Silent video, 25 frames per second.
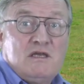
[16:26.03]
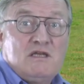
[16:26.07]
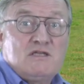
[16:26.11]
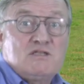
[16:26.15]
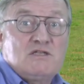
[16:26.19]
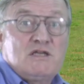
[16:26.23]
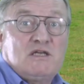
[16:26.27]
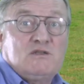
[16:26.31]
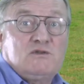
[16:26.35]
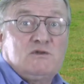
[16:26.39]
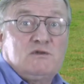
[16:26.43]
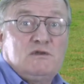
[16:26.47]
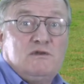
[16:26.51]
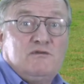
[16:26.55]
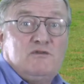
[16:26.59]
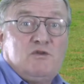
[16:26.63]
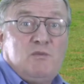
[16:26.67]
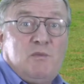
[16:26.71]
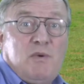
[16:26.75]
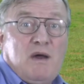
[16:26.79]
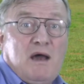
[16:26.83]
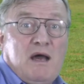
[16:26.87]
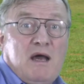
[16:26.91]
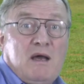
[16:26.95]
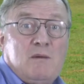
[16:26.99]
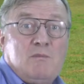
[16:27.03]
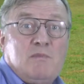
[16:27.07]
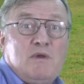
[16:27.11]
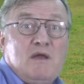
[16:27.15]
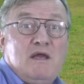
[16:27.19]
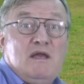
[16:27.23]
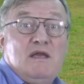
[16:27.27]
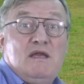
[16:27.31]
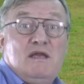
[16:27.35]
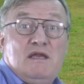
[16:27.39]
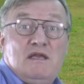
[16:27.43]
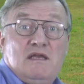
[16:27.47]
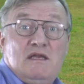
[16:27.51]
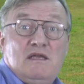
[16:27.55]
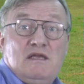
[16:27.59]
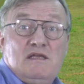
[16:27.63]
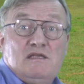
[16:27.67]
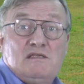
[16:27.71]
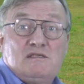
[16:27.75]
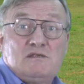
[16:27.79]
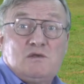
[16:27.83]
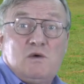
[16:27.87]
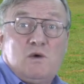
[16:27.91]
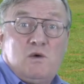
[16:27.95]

Châteauneuf-du-Pape is